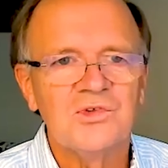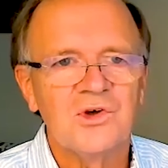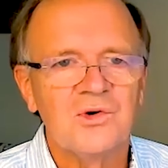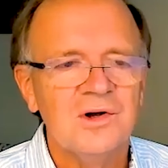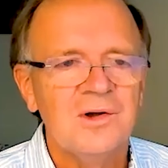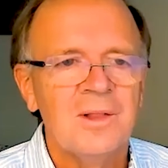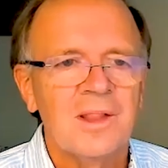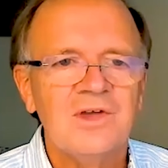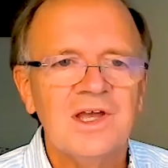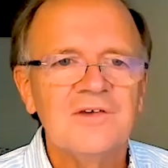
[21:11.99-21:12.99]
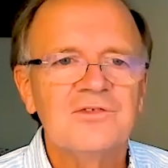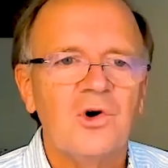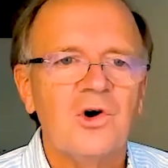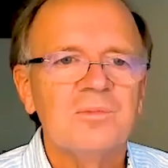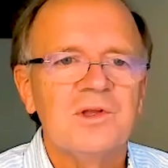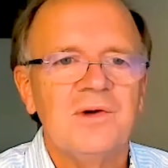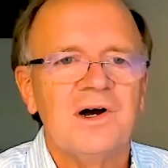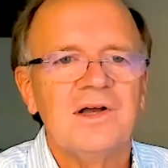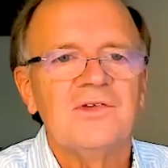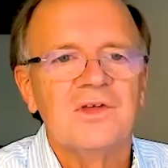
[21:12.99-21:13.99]
So we have to
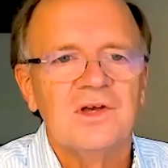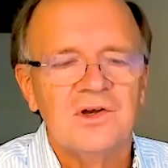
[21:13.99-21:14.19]
optimize